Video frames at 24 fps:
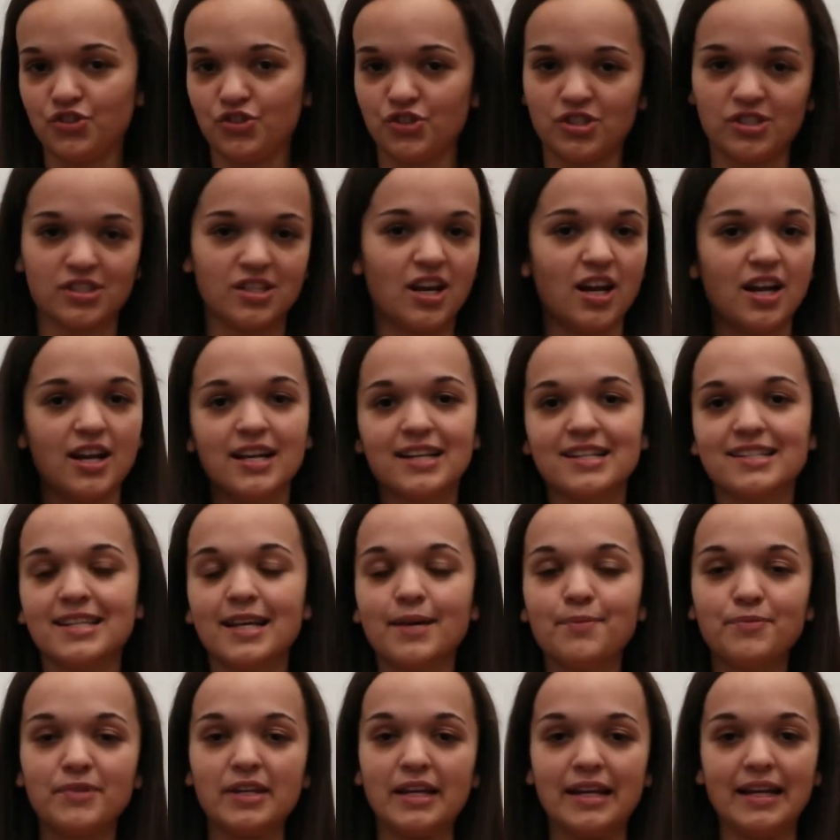Just gotta
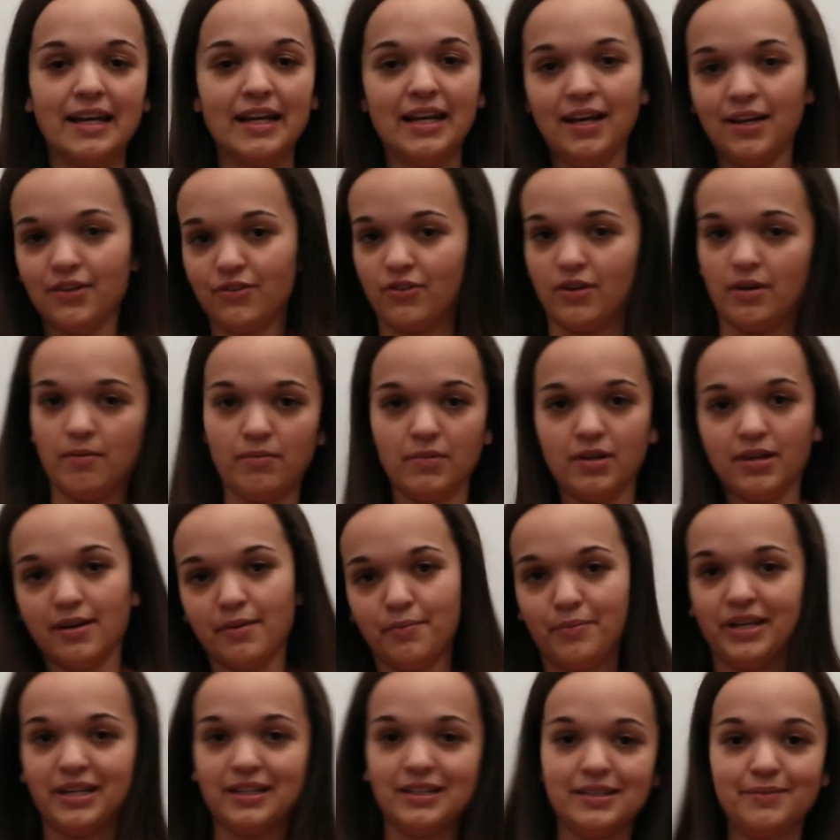accept it. So I'm
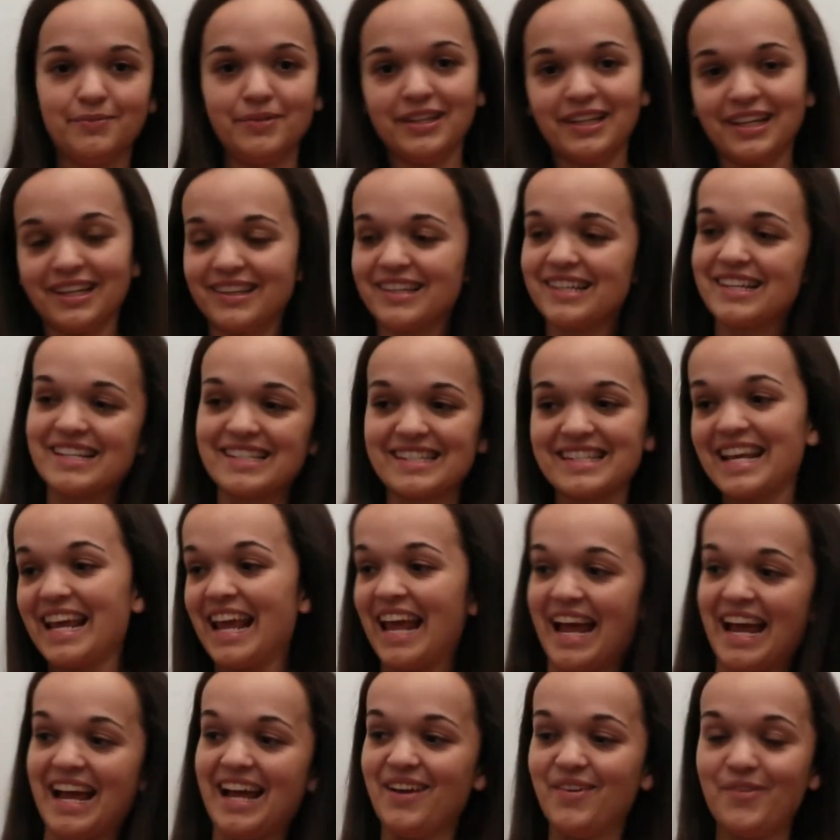gonna be a little bit like this.
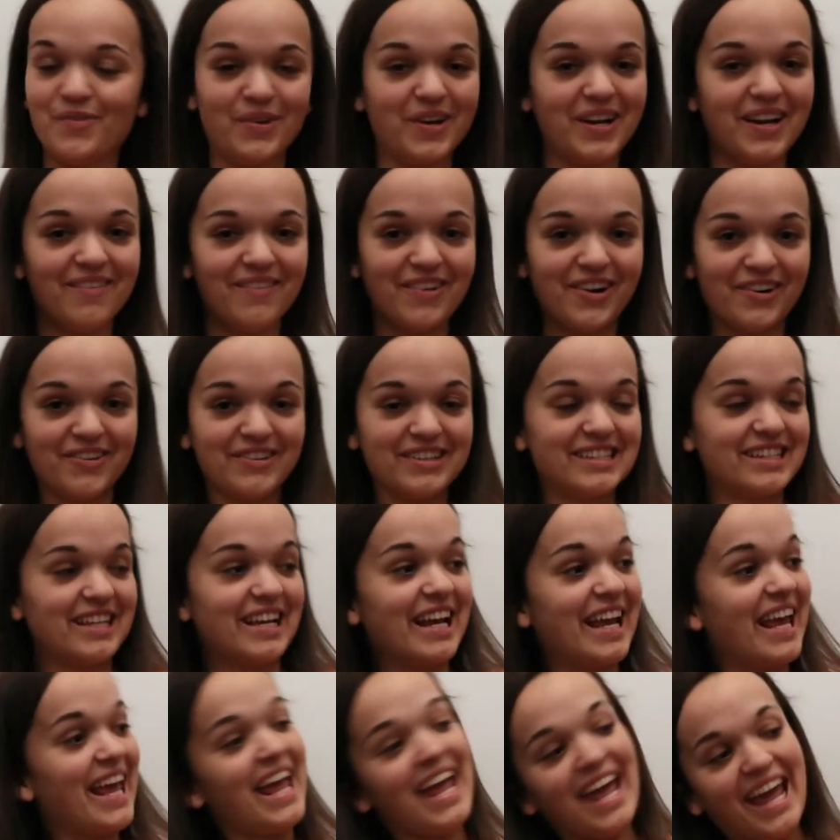And when I'm always
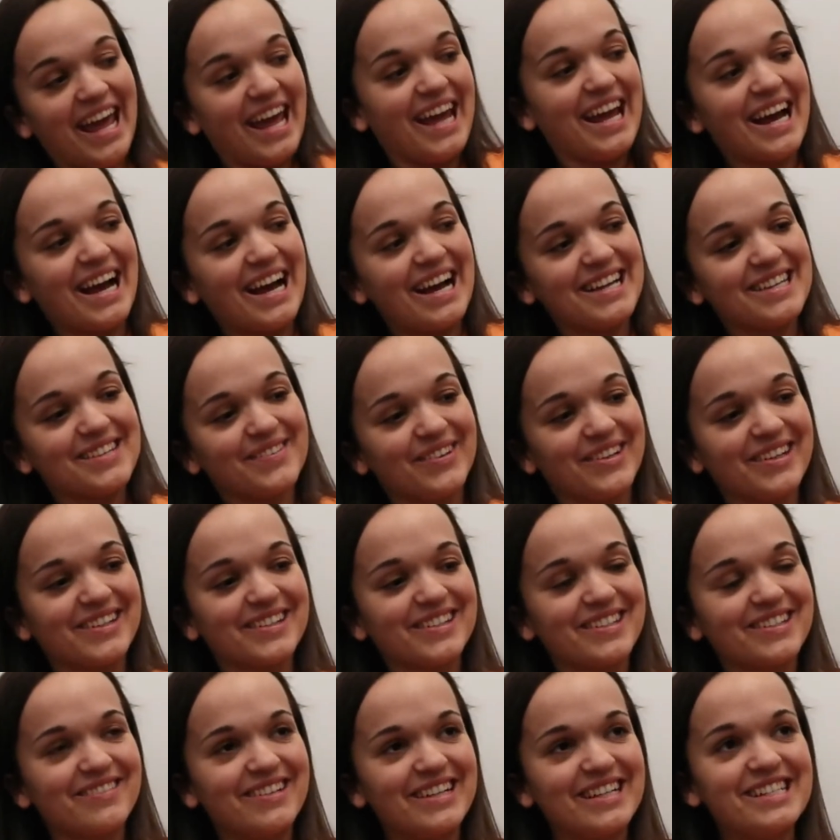like, hey guys,
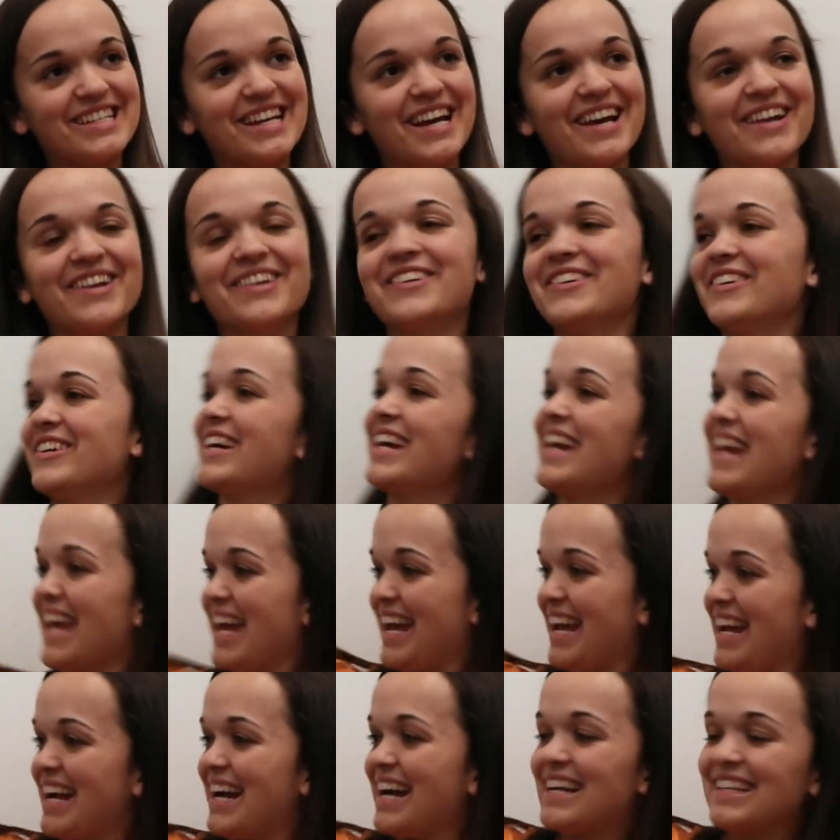welcome to my channel, or
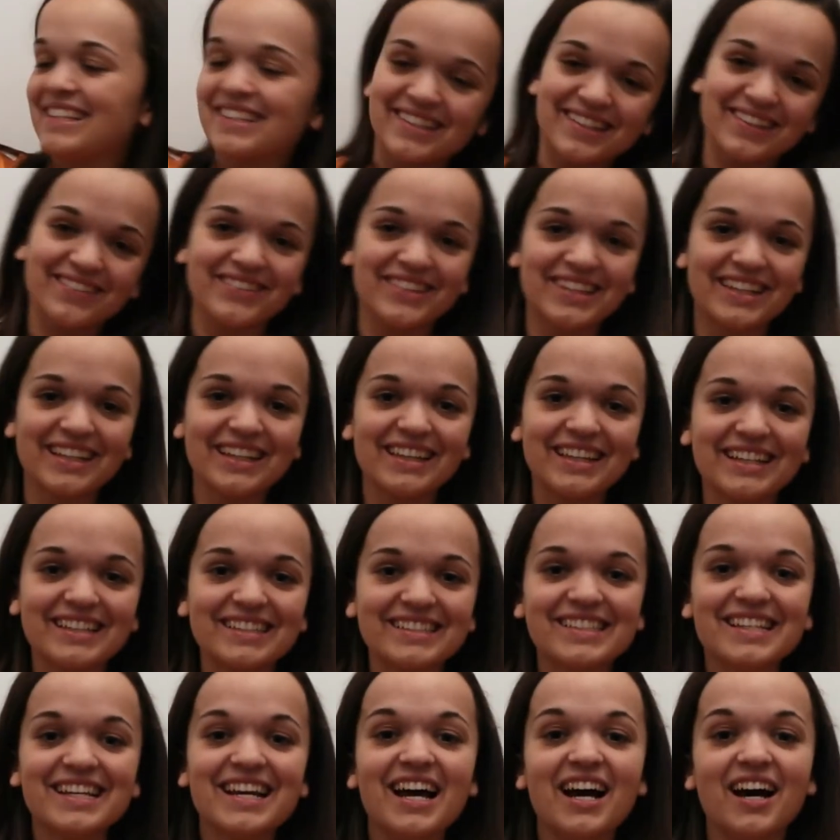hey guys, come look at
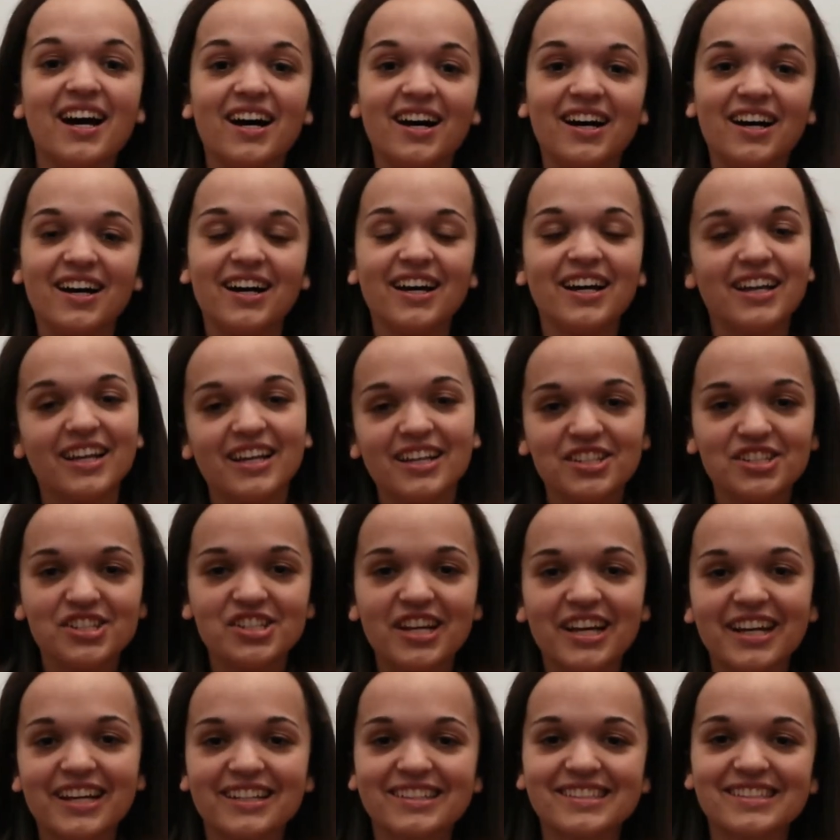this, uh, it
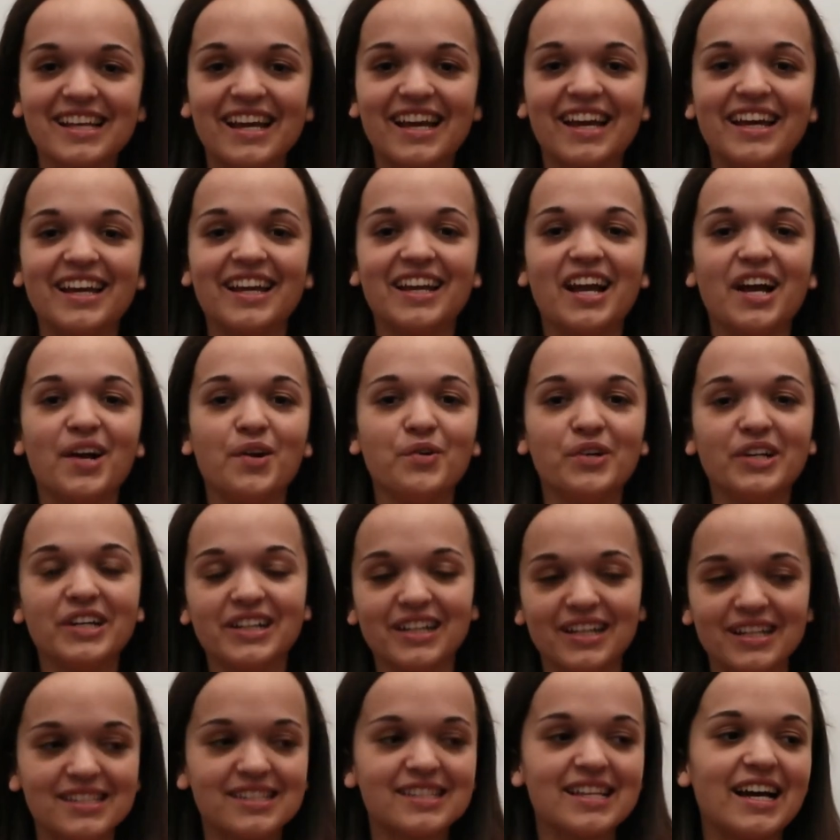shakes. And I
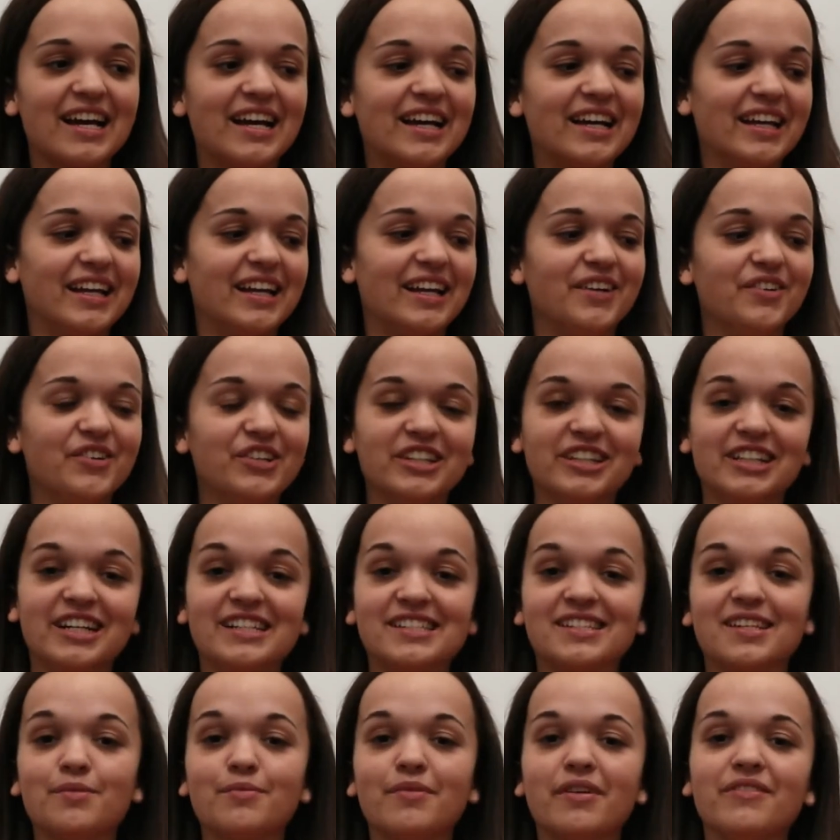realized that, and I
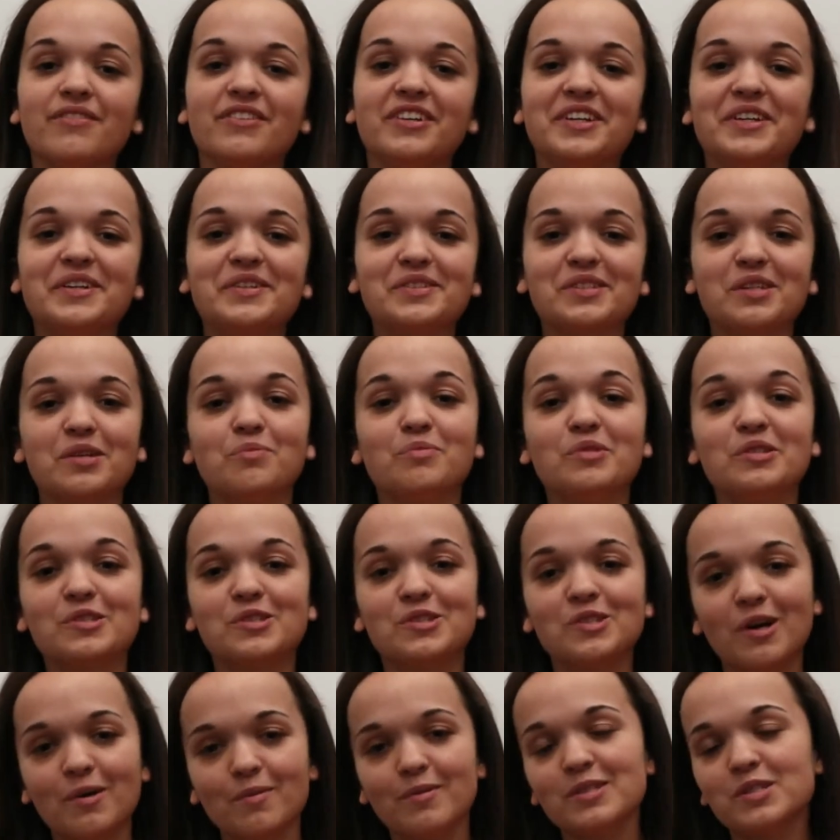realized that my videos can be
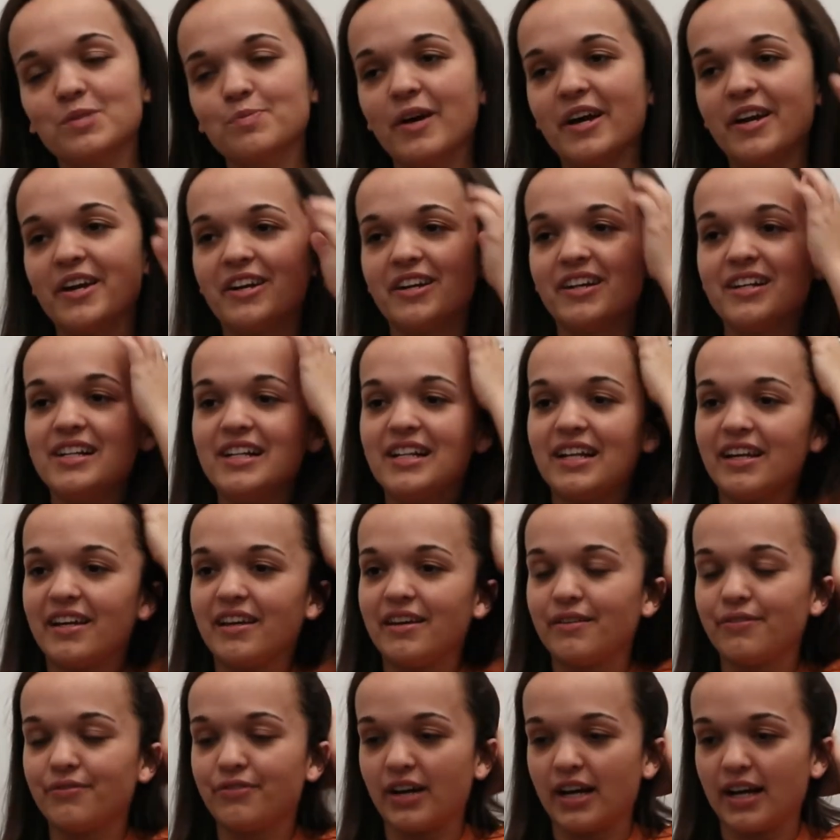so much better
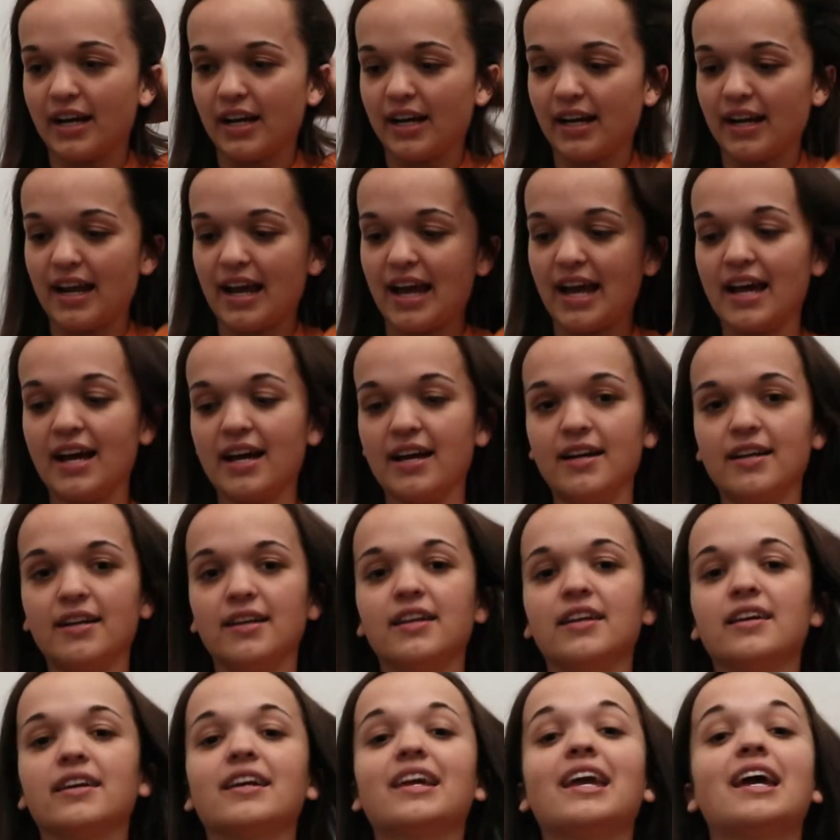if I had
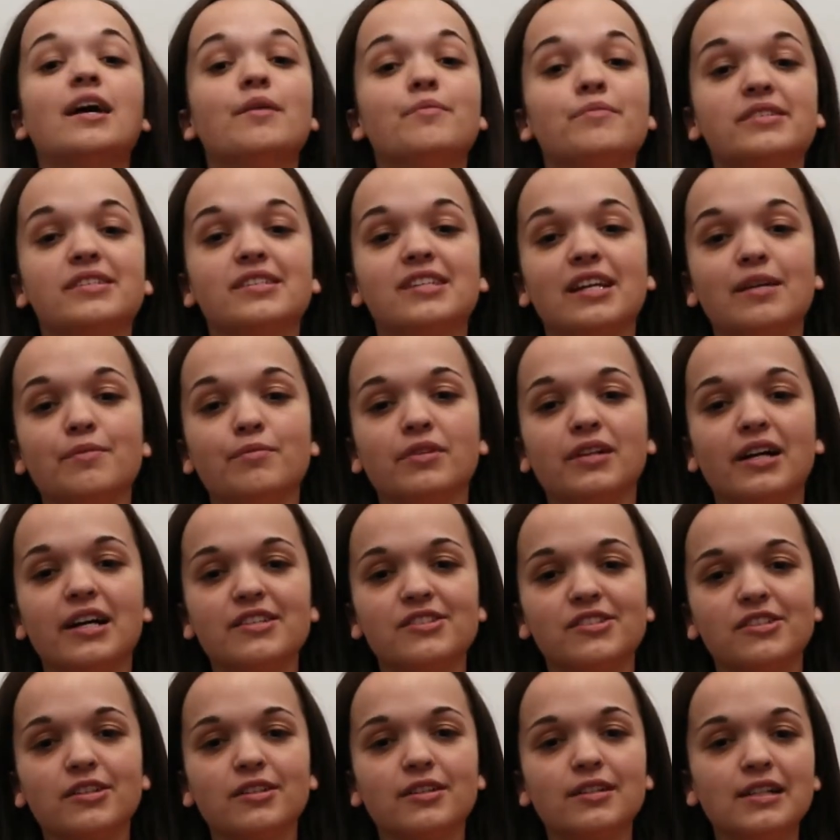a camera
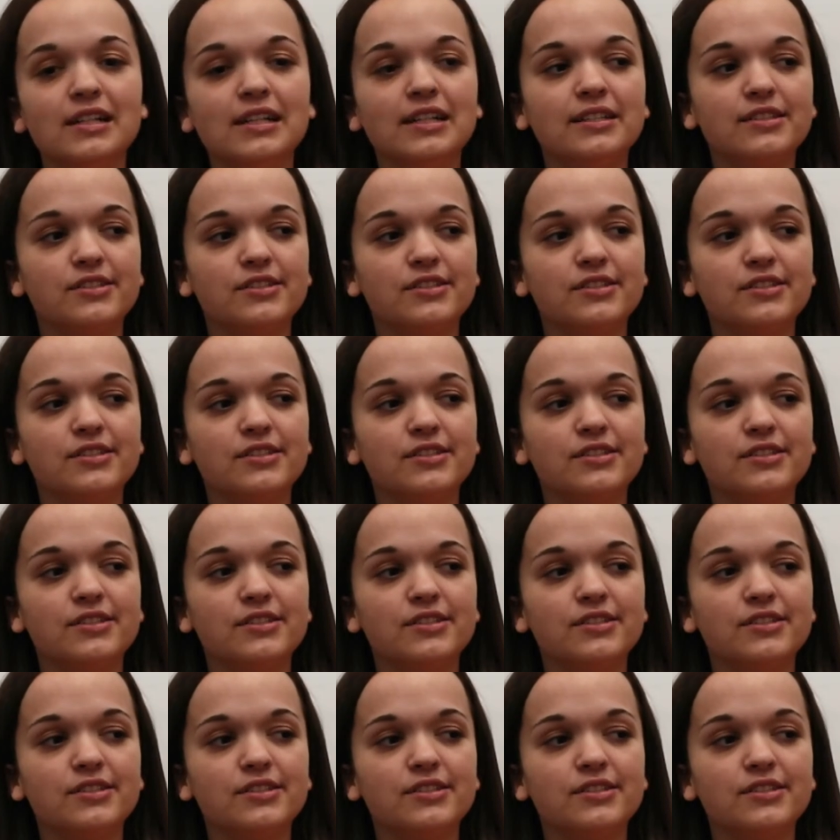stabilizer.